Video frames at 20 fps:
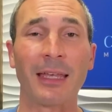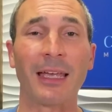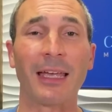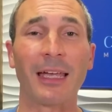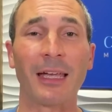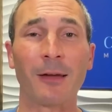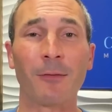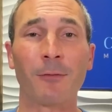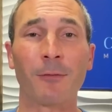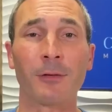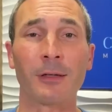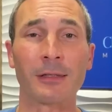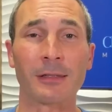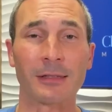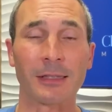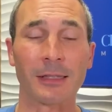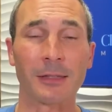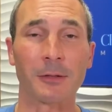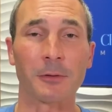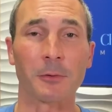every
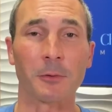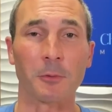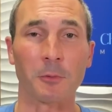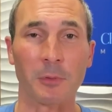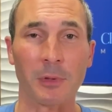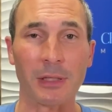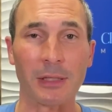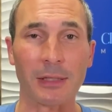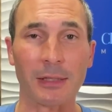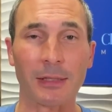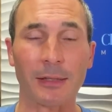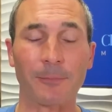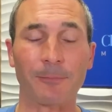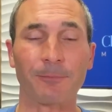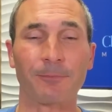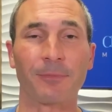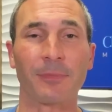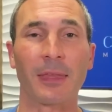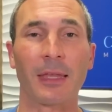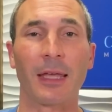single week
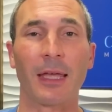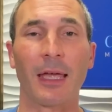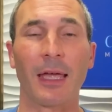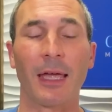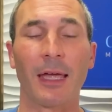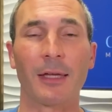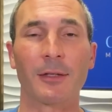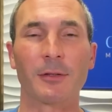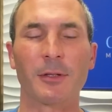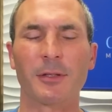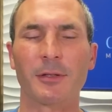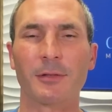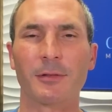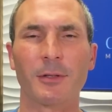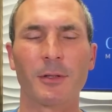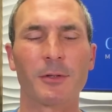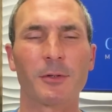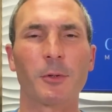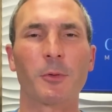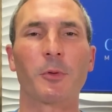and just
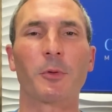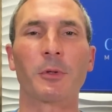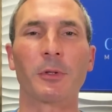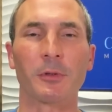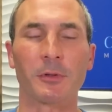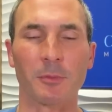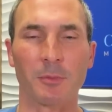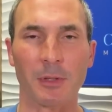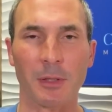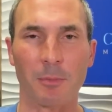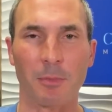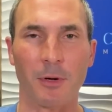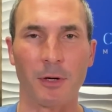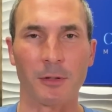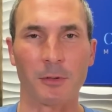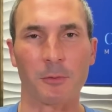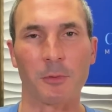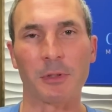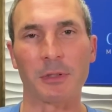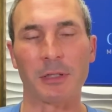just so thrilled to be a part
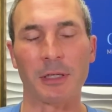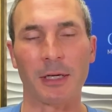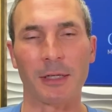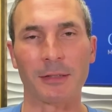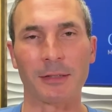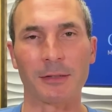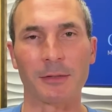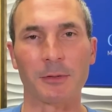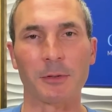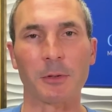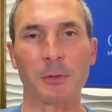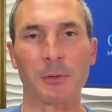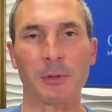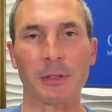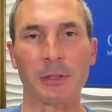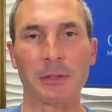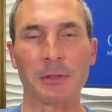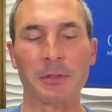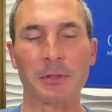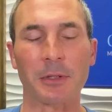of what God is
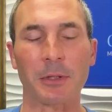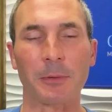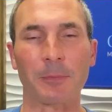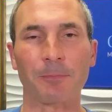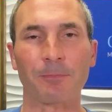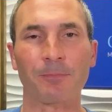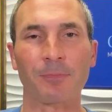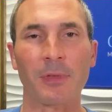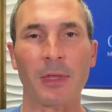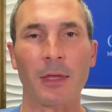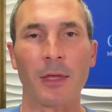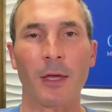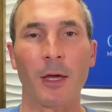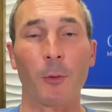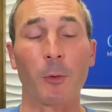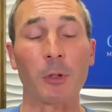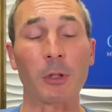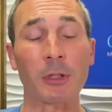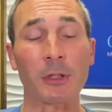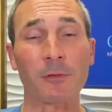doing. So
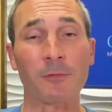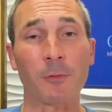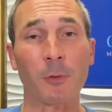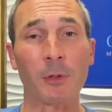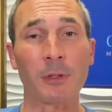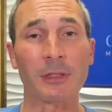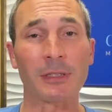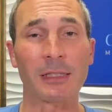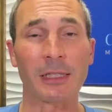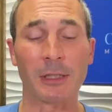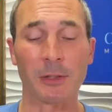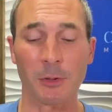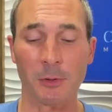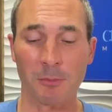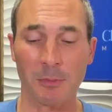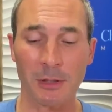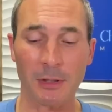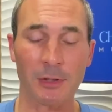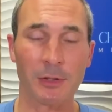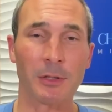we're looking forward to seeing you in
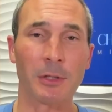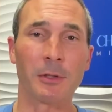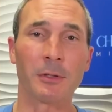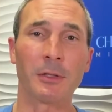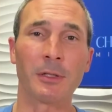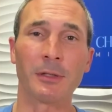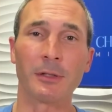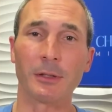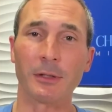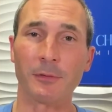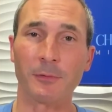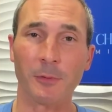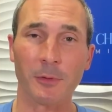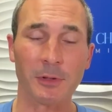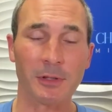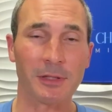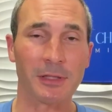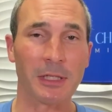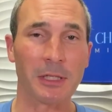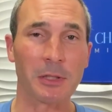Minnesota. Looking forward
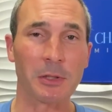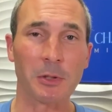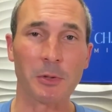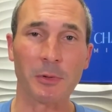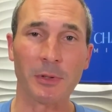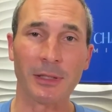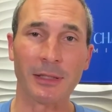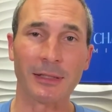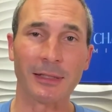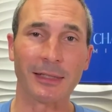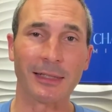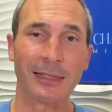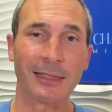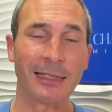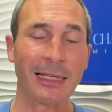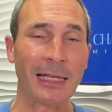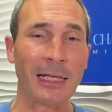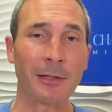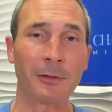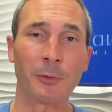to seeing you in, in
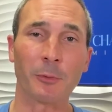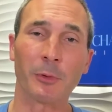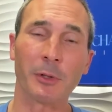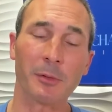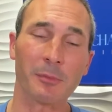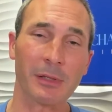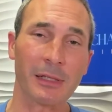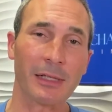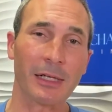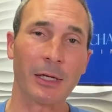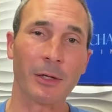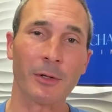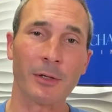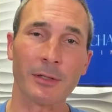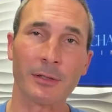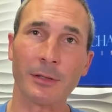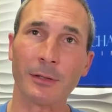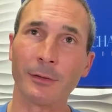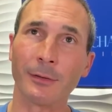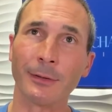England. We're going to be in
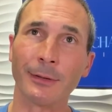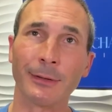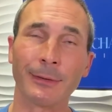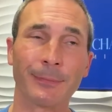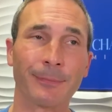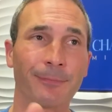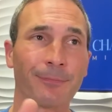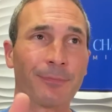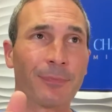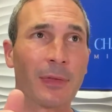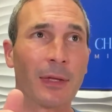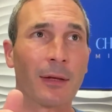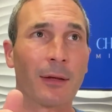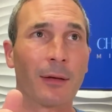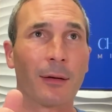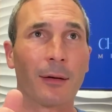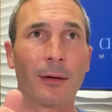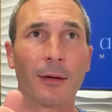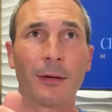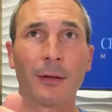Arizona
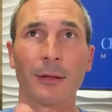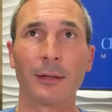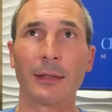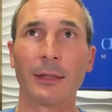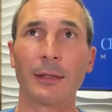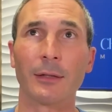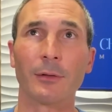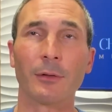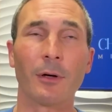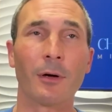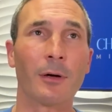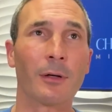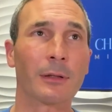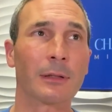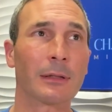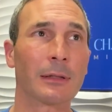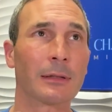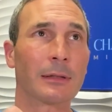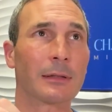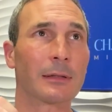uh, in
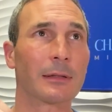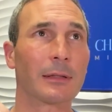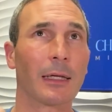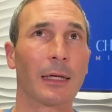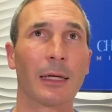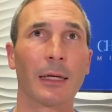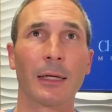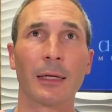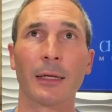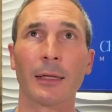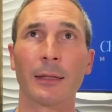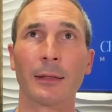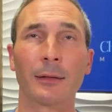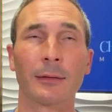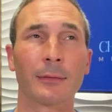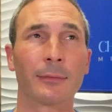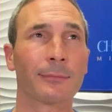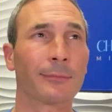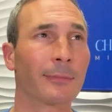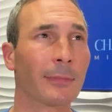August
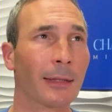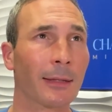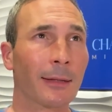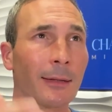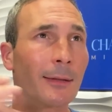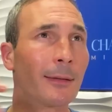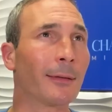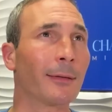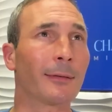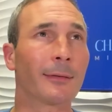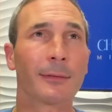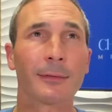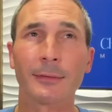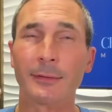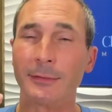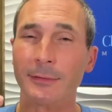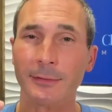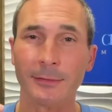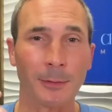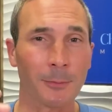and
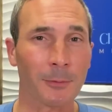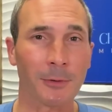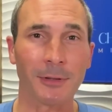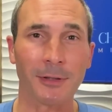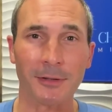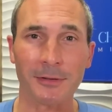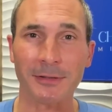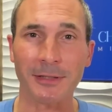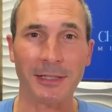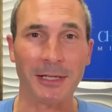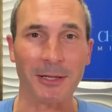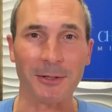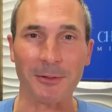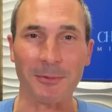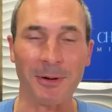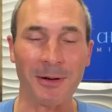somewhere else. I can't